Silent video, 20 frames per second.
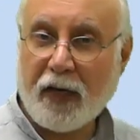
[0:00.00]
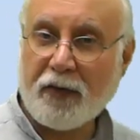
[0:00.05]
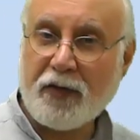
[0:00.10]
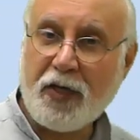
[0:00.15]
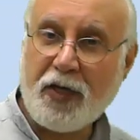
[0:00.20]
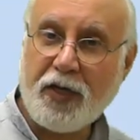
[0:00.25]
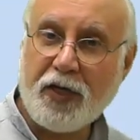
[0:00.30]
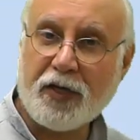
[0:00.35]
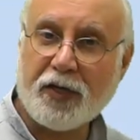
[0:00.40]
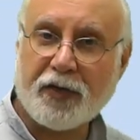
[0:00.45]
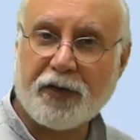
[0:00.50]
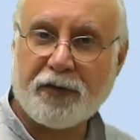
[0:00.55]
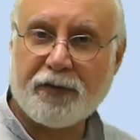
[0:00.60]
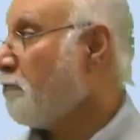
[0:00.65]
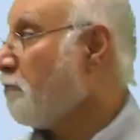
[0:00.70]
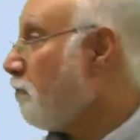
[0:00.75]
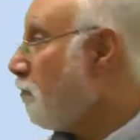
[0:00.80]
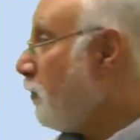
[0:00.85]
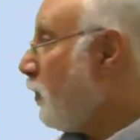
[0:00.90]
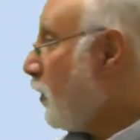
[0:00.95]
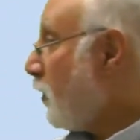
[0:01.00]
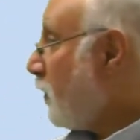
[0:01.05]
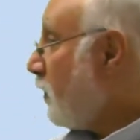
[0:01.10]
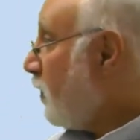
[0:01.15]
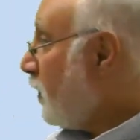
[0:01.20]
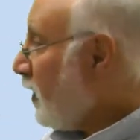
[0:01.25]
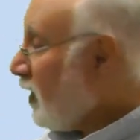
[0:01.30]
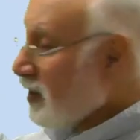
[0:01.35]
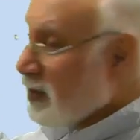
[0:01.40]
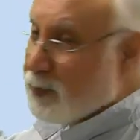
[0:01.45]
here, but
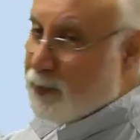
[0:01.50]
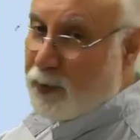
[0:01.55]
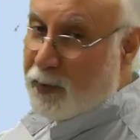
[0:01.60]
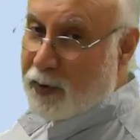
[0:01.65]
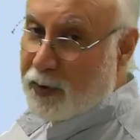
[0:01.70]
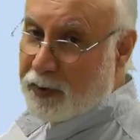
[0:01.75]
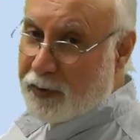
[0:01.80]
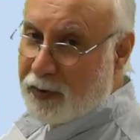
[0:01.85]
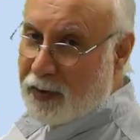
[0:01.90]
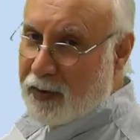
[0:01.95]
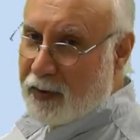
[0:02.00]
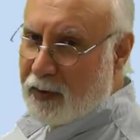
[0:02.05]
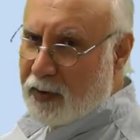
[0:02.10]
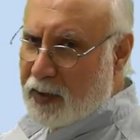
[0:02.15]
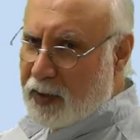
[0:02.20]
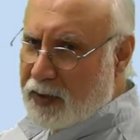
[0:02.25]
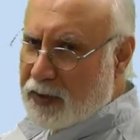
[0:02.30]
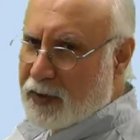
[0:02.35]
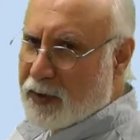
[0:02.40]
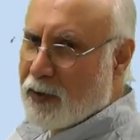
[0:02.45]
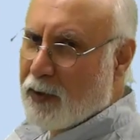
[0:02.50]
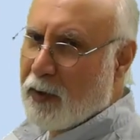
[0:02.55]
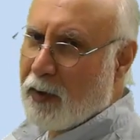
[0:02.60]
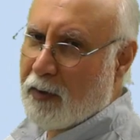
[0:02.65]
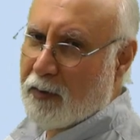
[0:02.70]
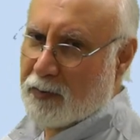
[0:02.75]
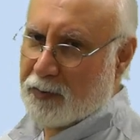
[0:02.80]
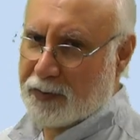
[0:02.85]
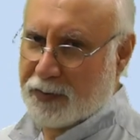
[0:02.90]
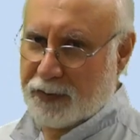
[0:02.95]
this one is
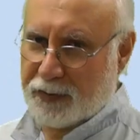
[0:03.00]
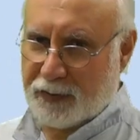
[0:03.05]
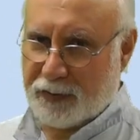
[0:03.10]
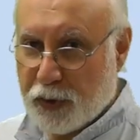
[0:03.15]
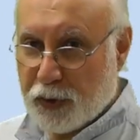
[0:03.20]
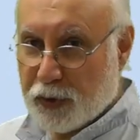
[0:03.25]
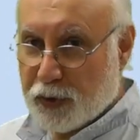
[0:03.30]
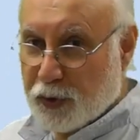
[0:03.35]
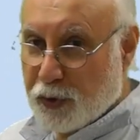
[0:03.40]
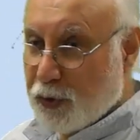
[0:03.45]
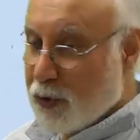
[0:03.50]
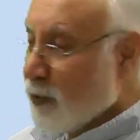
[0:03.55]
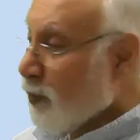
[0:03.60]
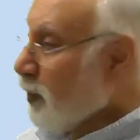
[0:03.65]
closed. So you